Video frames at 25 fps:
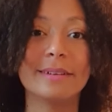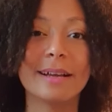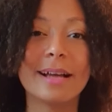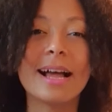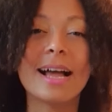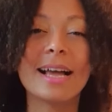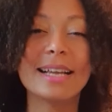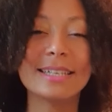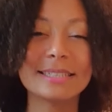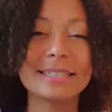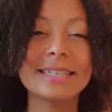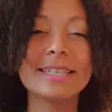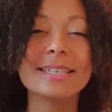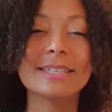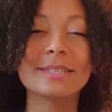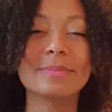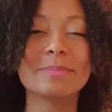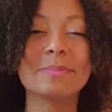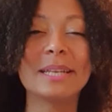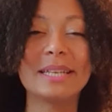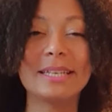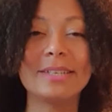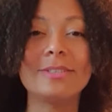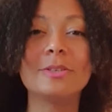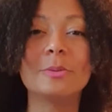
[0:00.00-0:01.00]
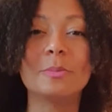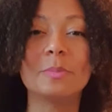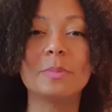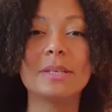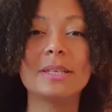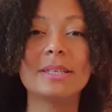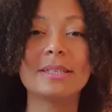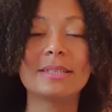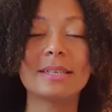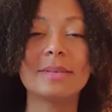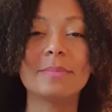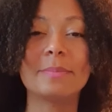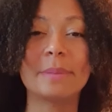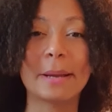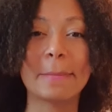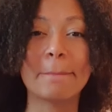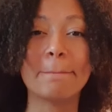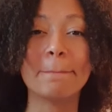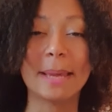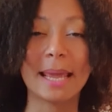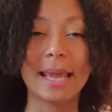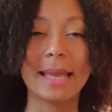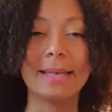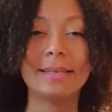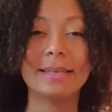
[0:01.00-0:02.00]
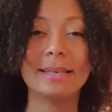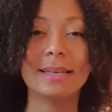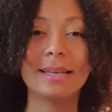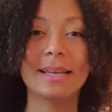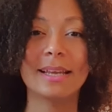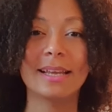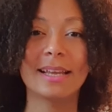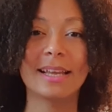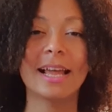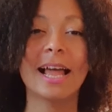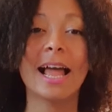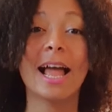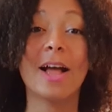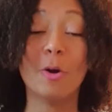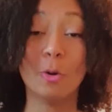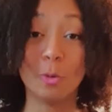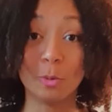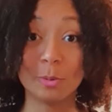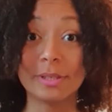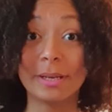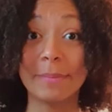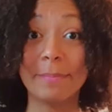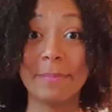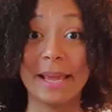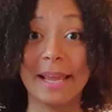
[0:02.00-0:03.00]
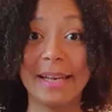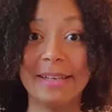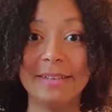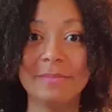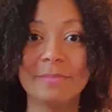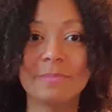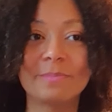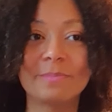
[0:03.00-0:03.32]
IT is mainly dominated by men, older men.